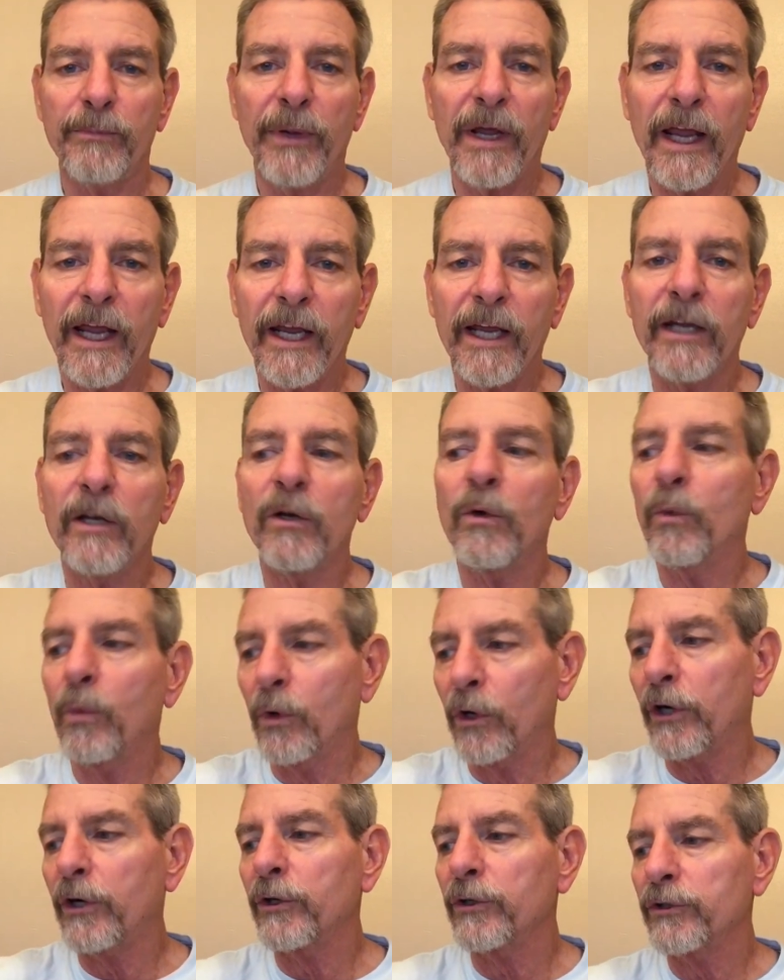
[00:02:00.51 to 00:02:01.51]
paid
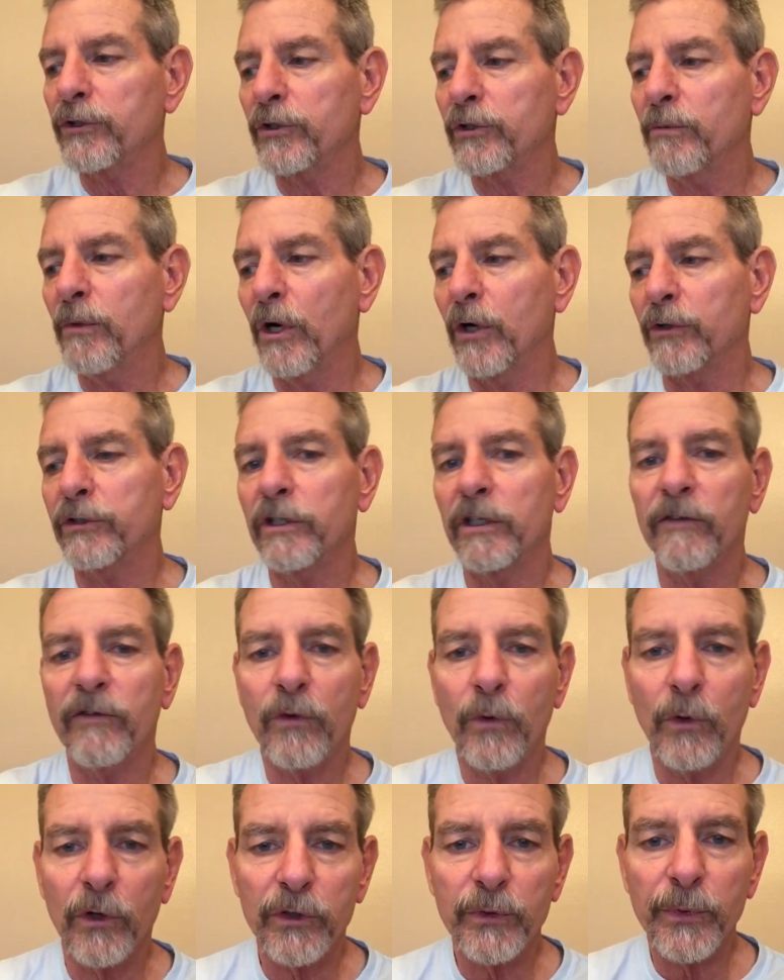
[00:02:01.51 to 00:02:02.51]
workers the most. And of
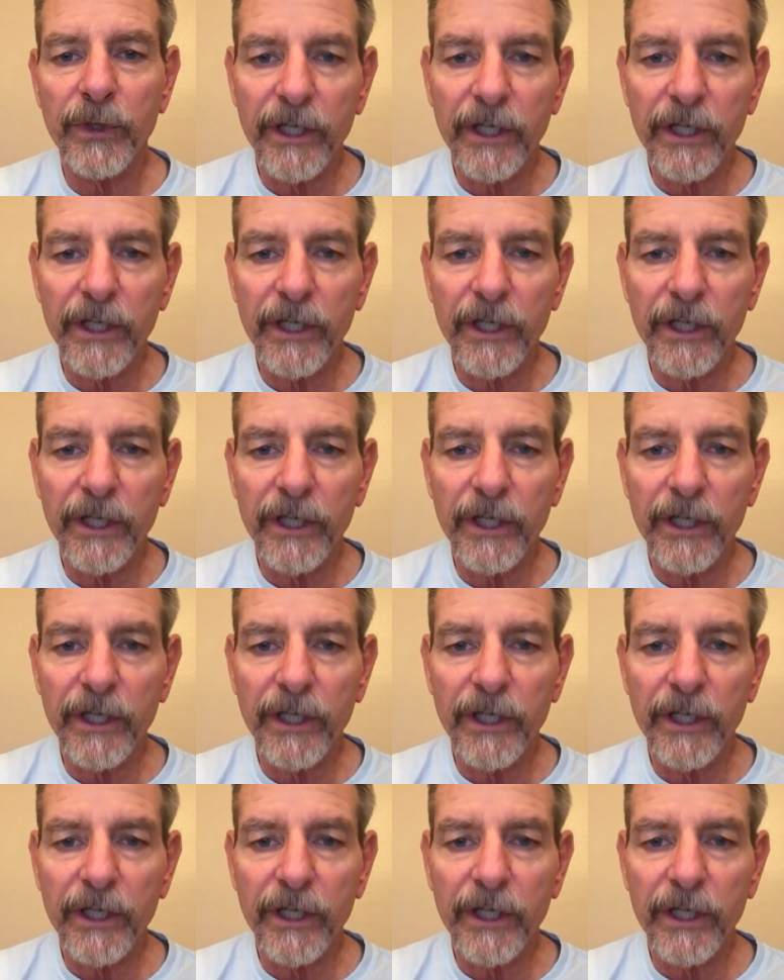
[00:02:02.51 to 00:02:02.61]
course, we